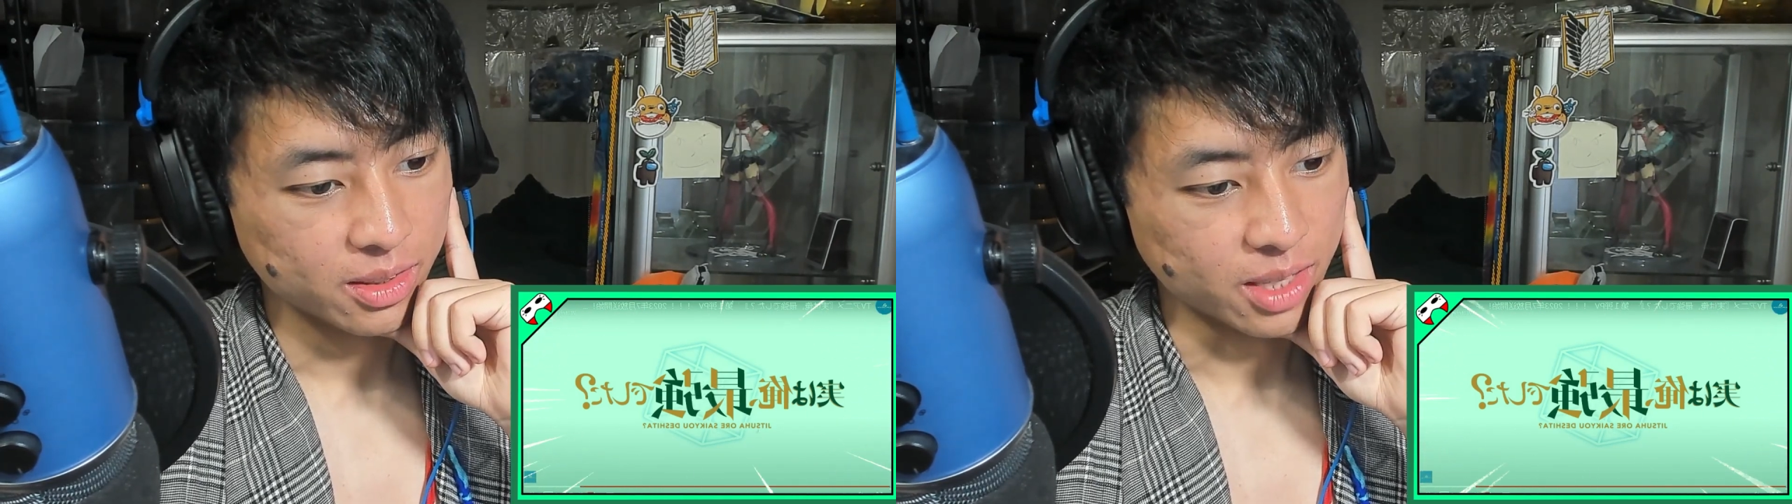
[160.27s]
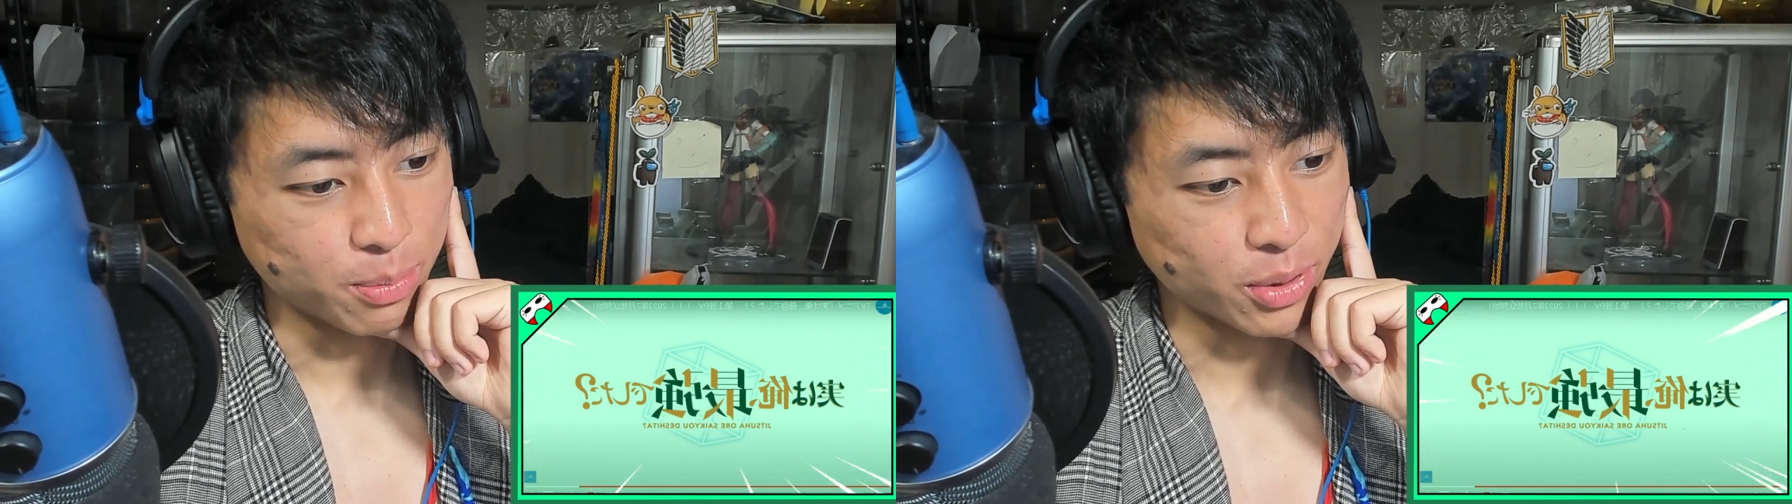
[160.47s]

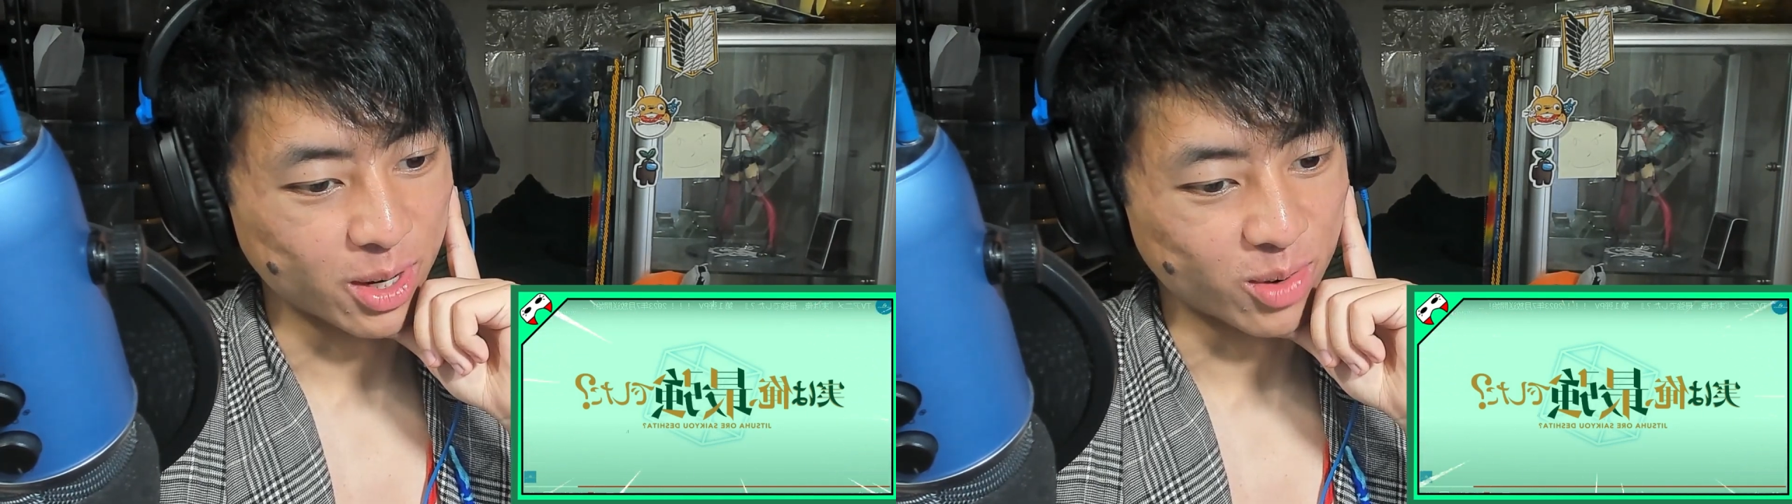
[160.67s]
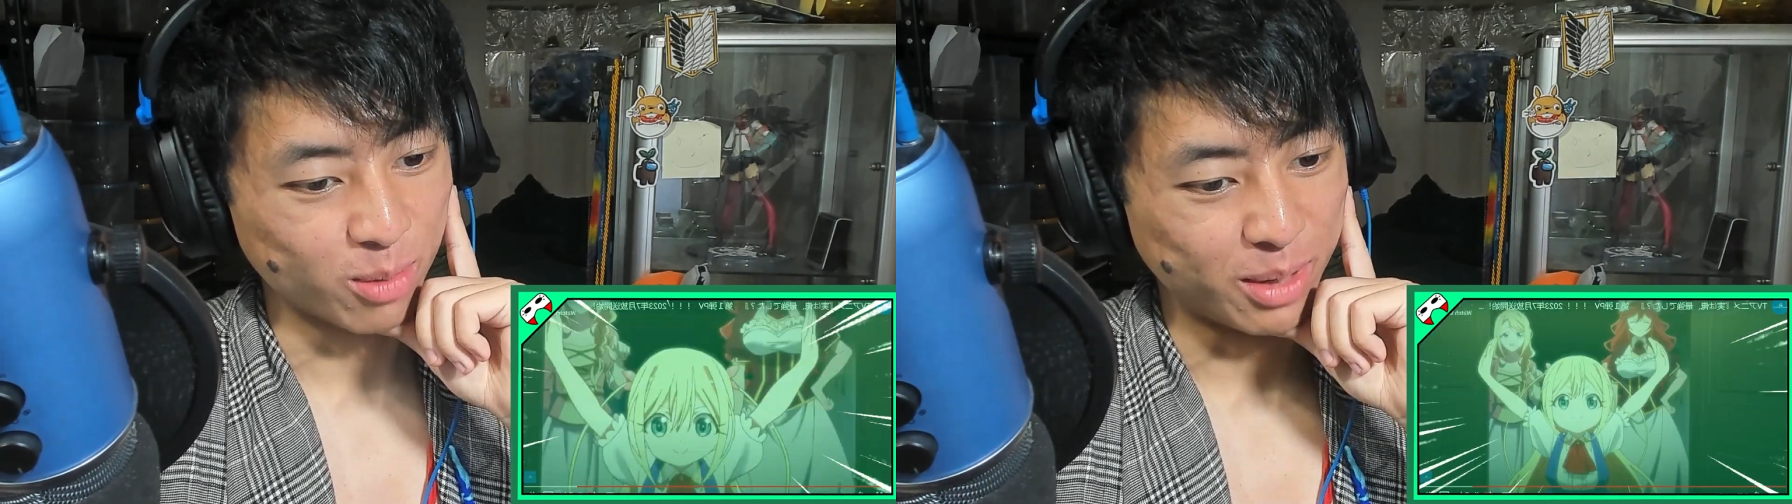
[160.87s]
They put
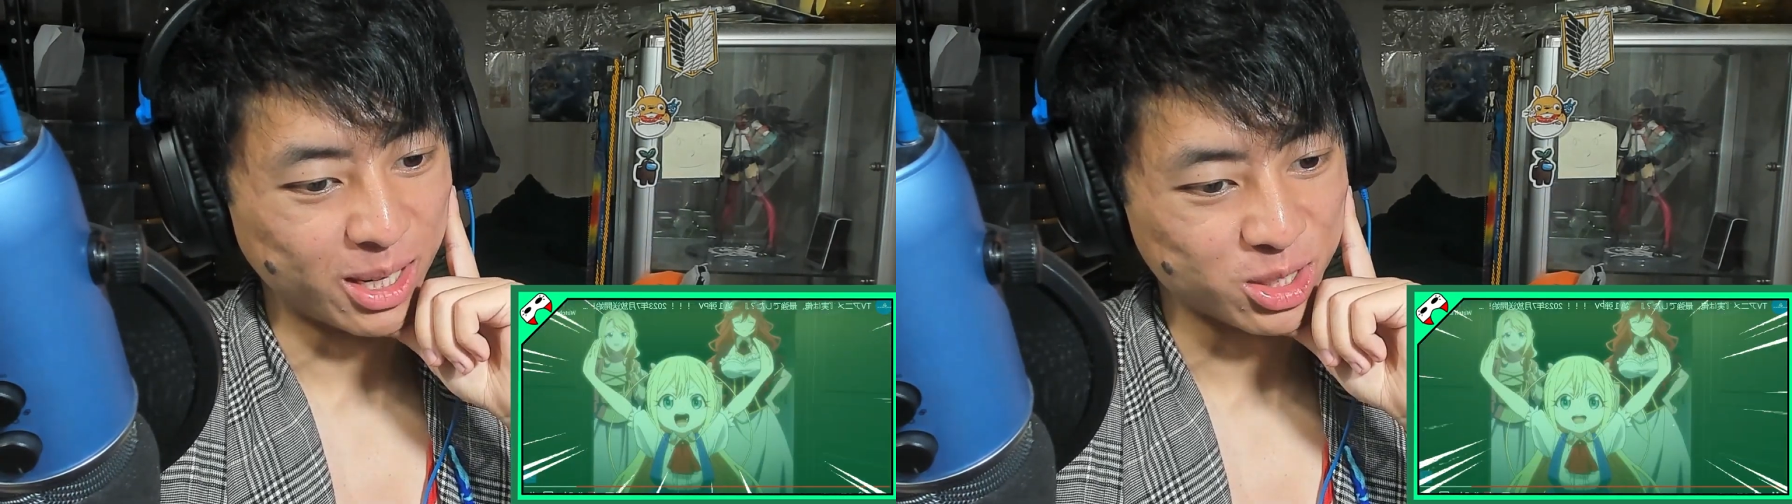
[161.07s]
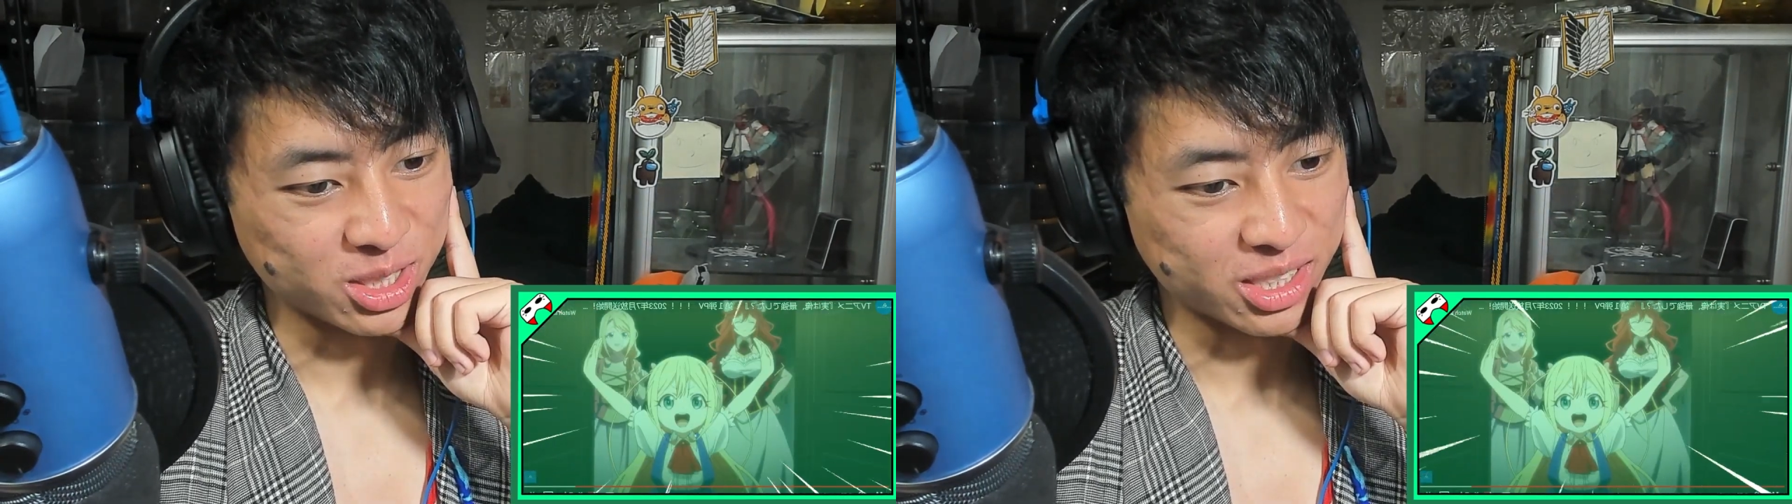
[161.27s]
a
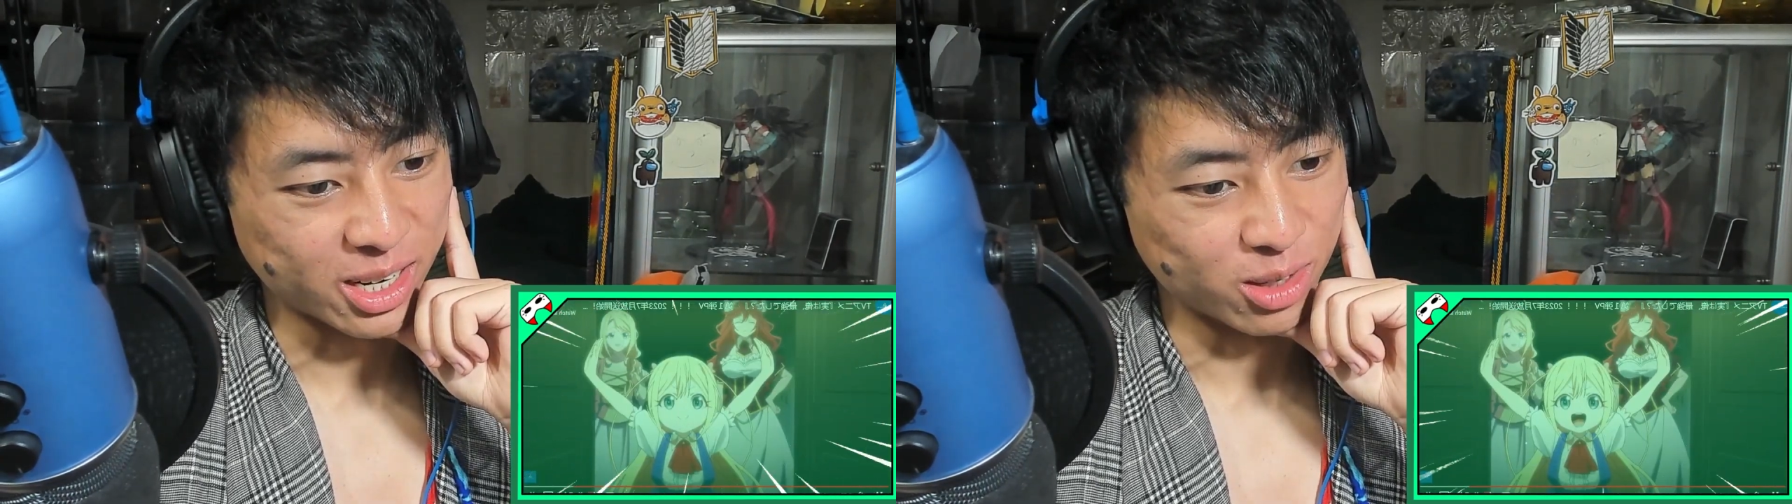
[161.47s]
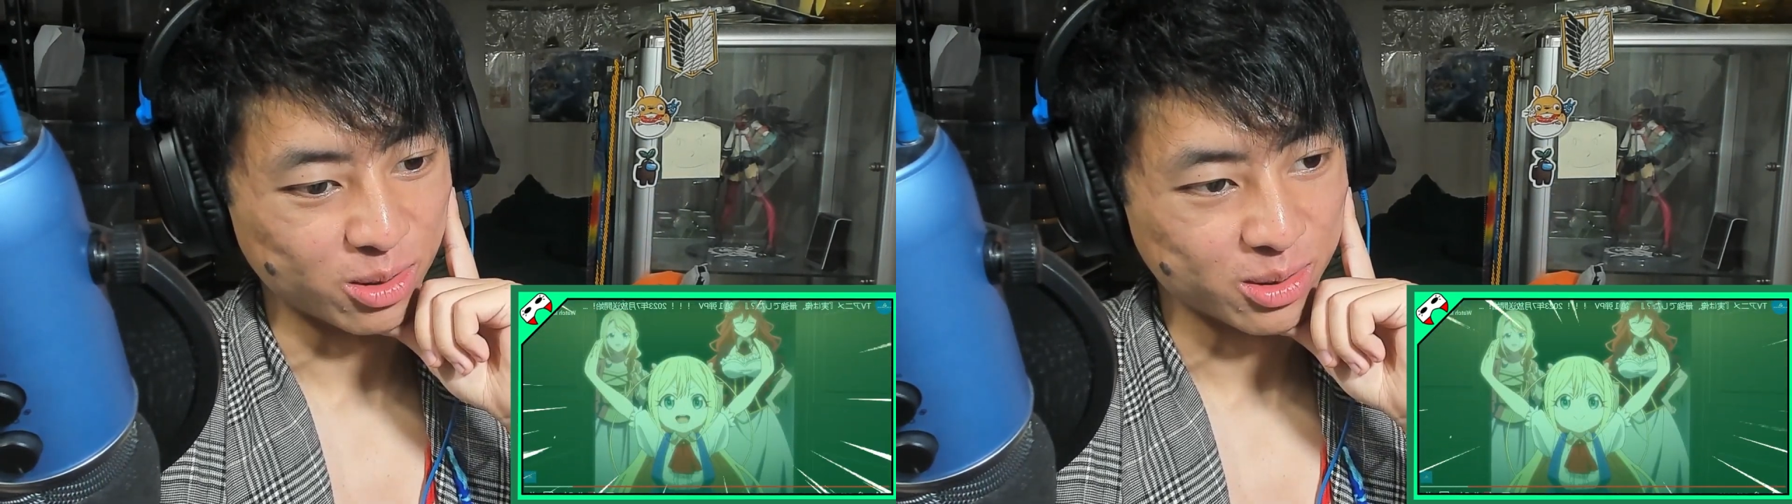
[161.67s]
Romaji
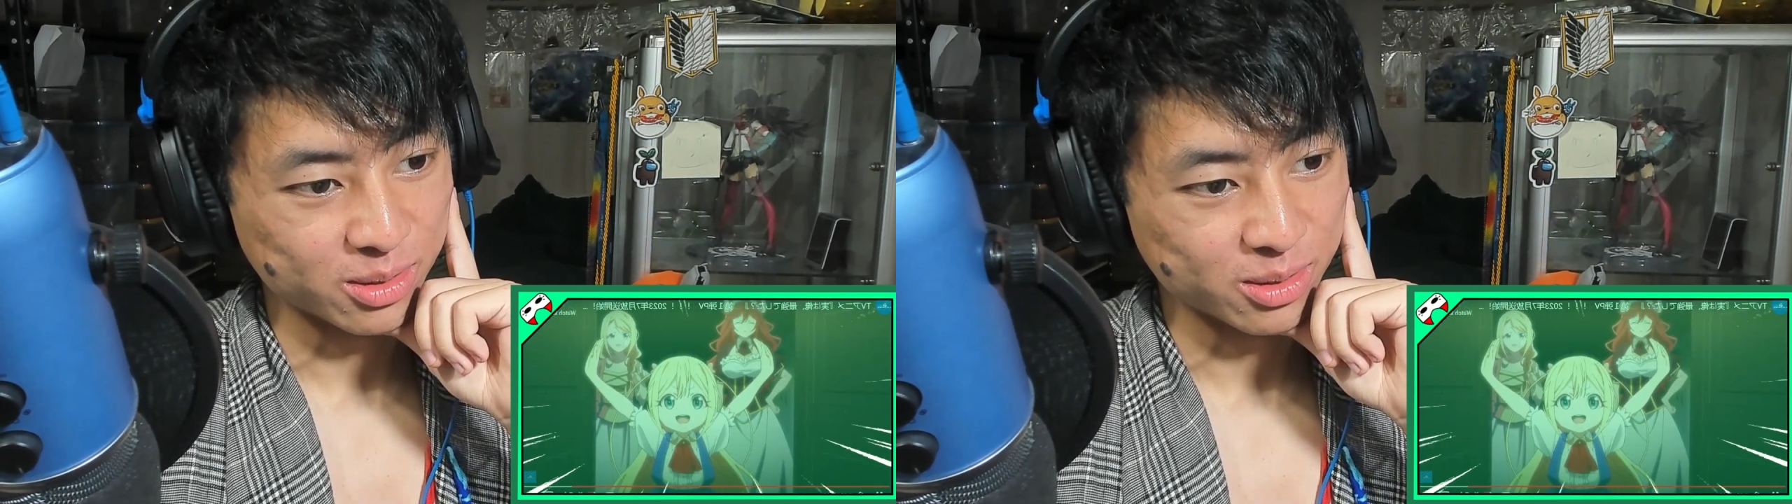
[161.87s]
title.